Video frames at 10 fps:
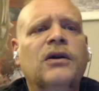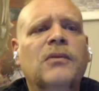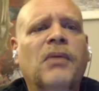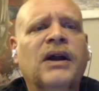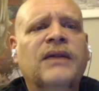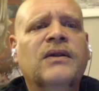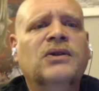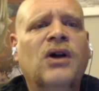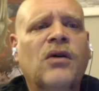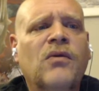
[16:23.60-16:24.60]
But in the
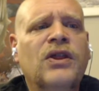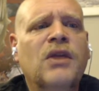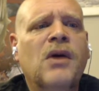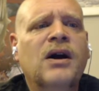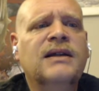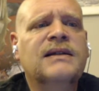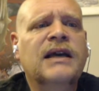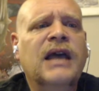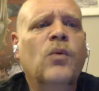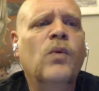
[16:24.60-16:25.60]
long run, the market is like
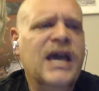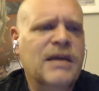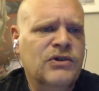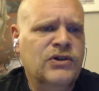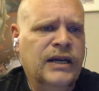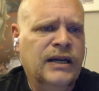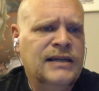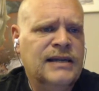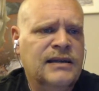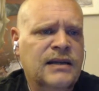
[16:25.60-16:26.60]
a weighing machine,
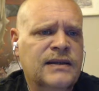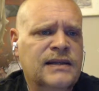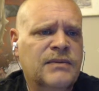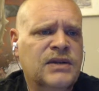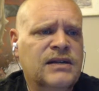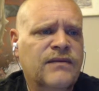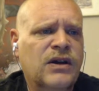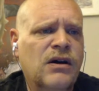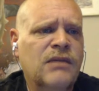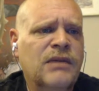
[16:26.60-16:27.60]
assessing the substance of
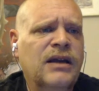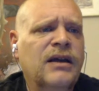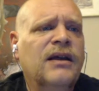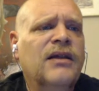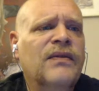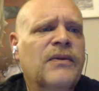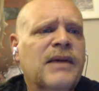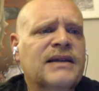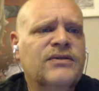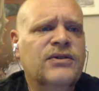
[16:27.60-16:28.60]
economy. The
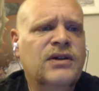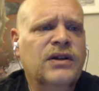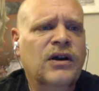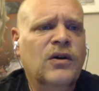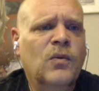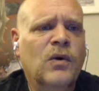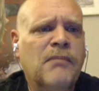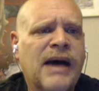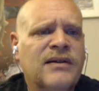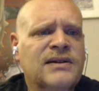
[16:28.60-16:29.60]
message is clear. What
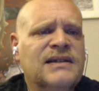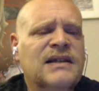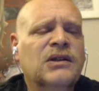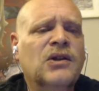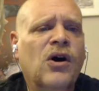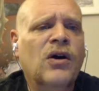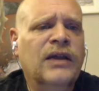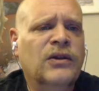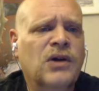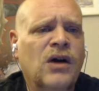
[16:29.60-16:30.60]
matters is in
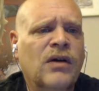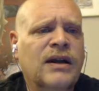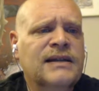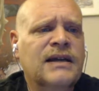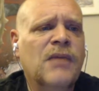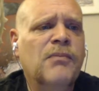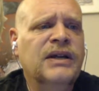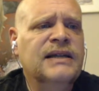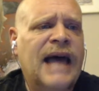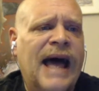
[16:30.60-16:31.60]
the long run is a
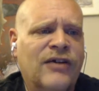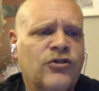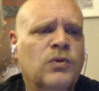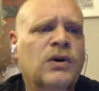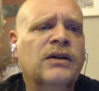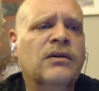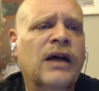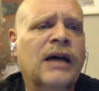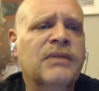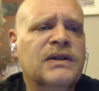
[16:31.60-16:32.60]
company's actual
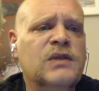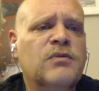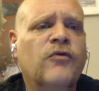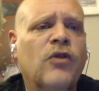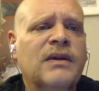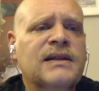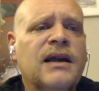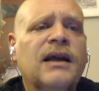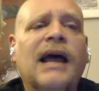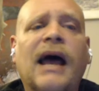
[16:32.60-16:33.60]
underlying business performance,
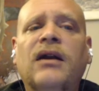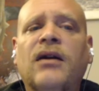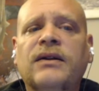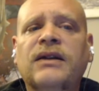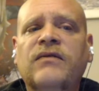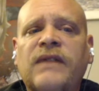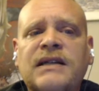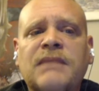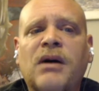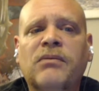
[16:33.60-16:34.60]
and not the
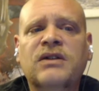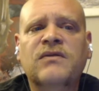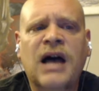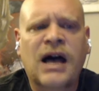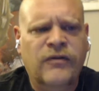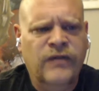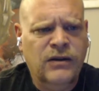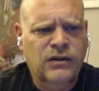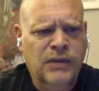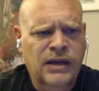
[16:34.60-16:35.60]
investing public's fickle
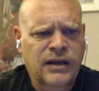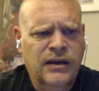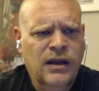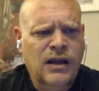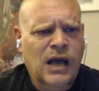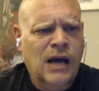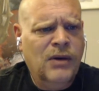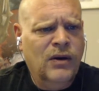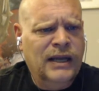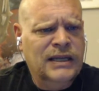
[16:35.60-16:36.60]
opinion
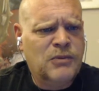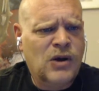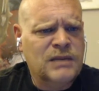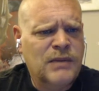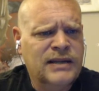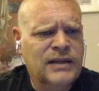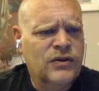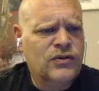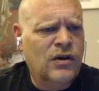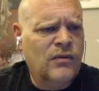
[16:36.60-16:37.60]
about its prospects in the
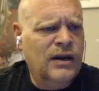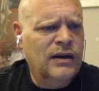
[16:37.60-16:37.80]
short run.